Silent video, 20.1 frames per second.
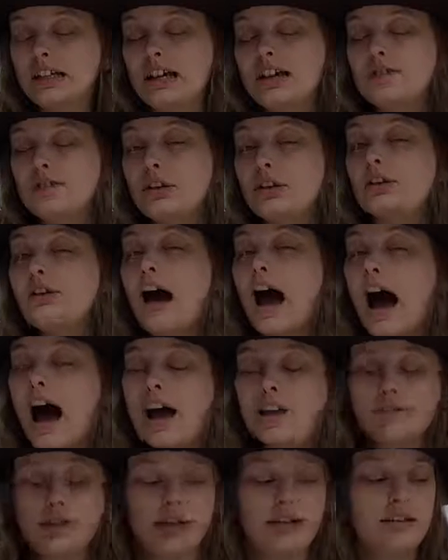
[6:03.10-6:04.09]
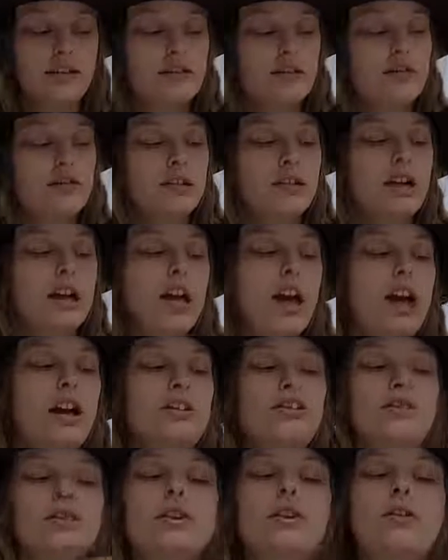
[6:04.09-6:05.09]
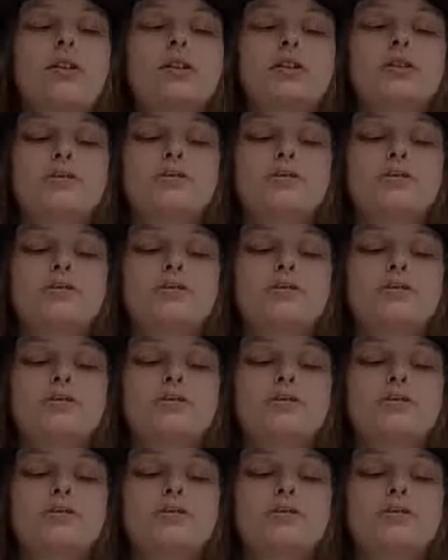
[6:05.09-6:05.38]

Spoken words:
if you have it, and you're going to